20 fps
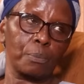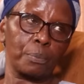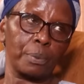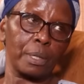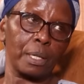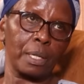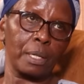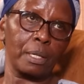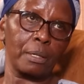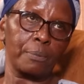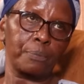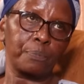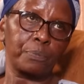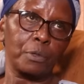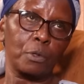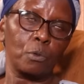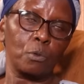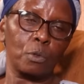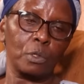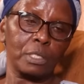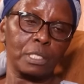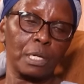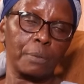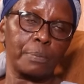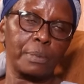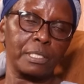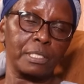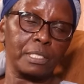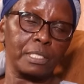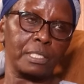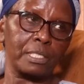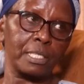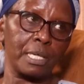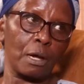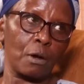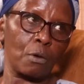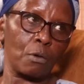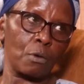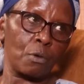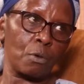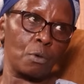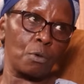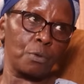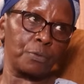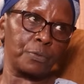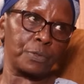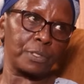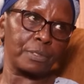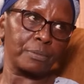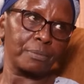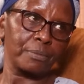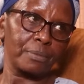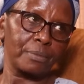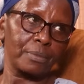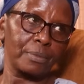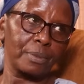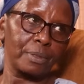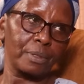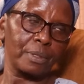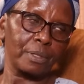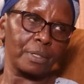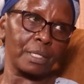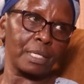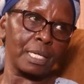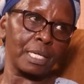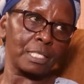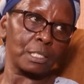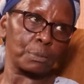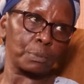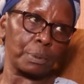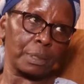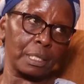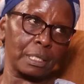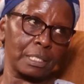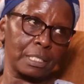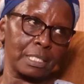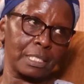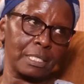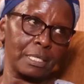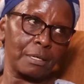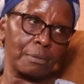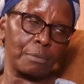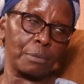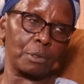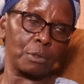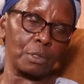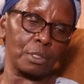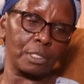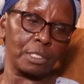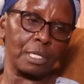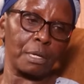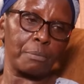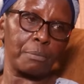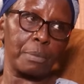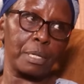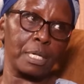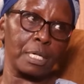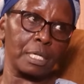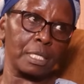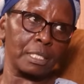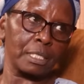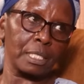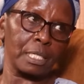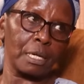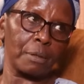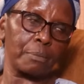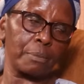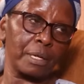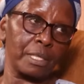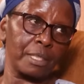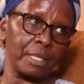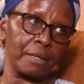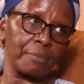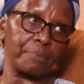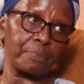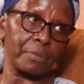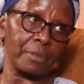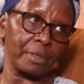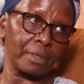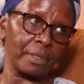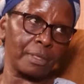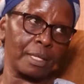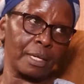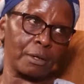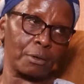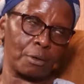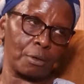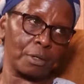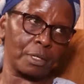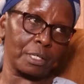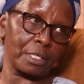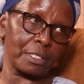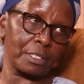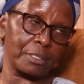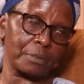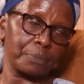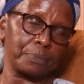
plane, what happens is their hooves get spoiled because they are being eaten up by the concrete.